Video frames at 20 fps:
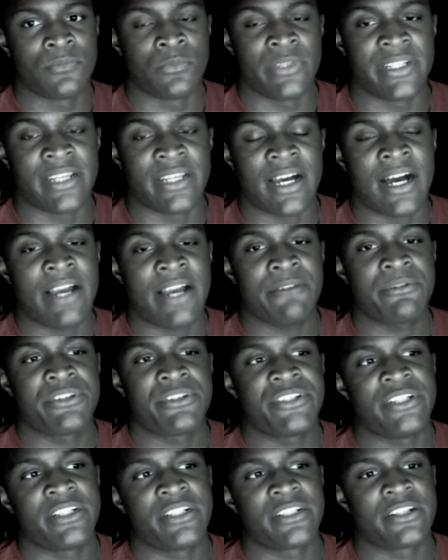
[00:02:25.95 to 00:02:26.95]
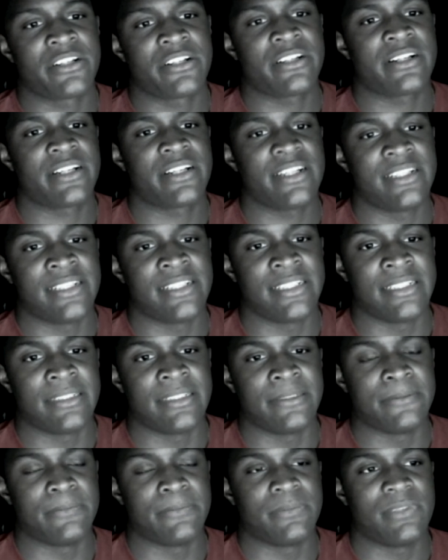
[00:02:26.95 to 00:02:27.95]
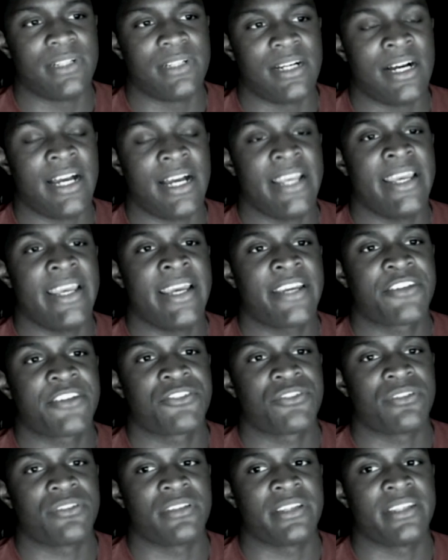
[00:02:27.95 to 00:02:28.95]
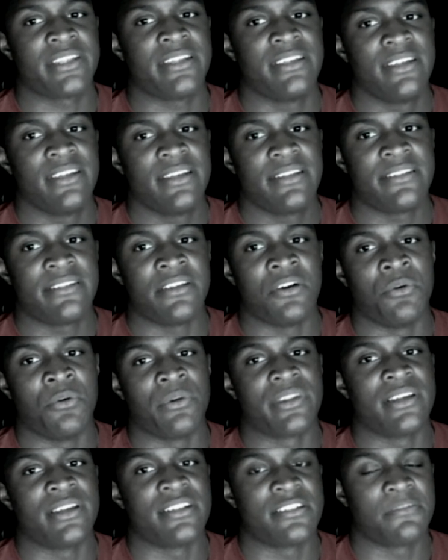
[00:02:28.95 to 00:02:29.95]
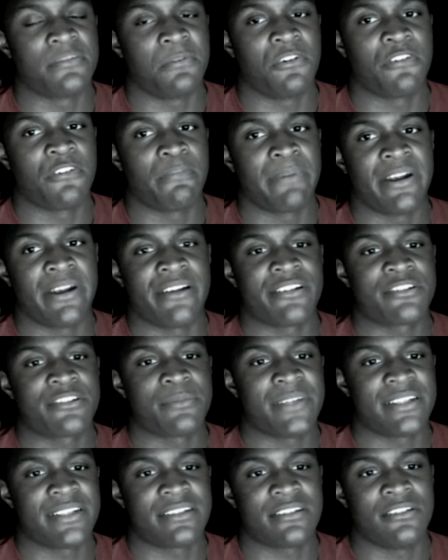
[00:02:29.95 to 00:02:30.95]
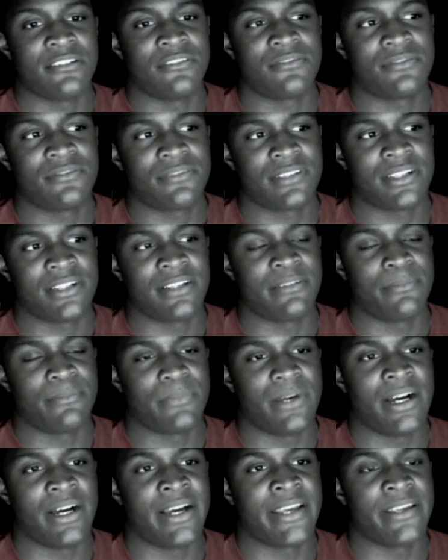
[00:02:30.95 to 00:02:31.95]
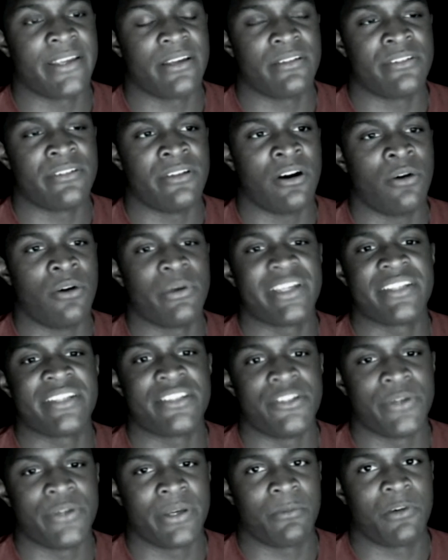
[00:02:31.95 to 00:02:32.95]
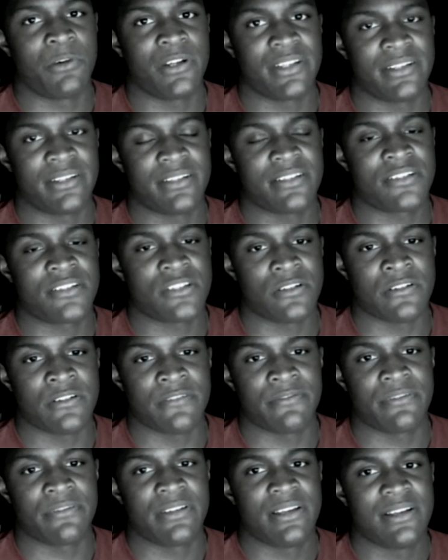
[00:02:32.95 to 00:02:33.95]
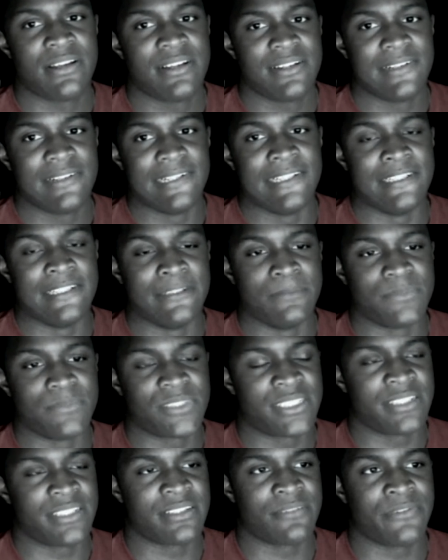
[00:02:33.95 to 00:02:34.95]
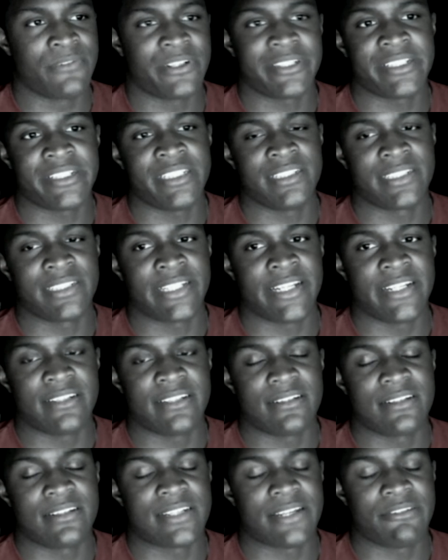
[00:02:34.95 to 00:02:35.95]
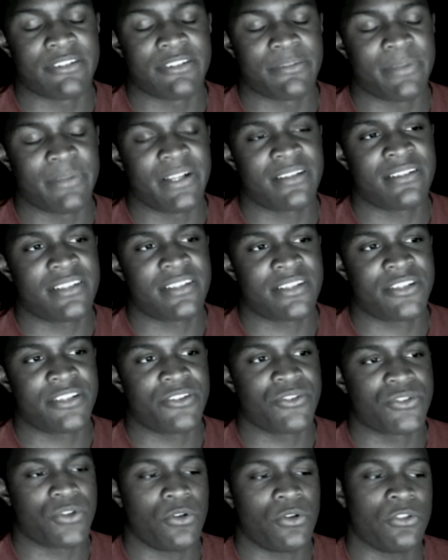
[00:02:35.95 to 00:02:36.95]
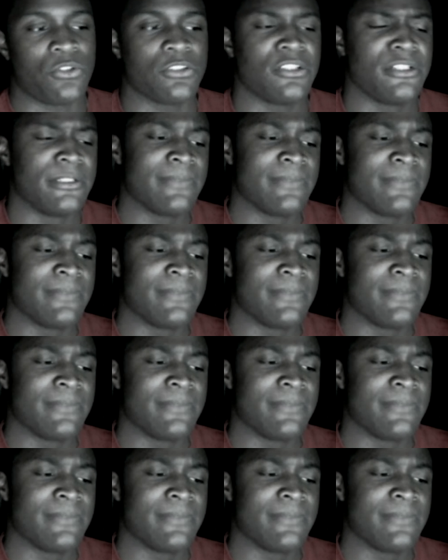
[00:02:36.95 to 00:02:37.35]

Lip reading: When I was younger, I actually dealt with unsupportive parents myself. I always knew I wanted to serve since a very young age, since I was about 6 years old.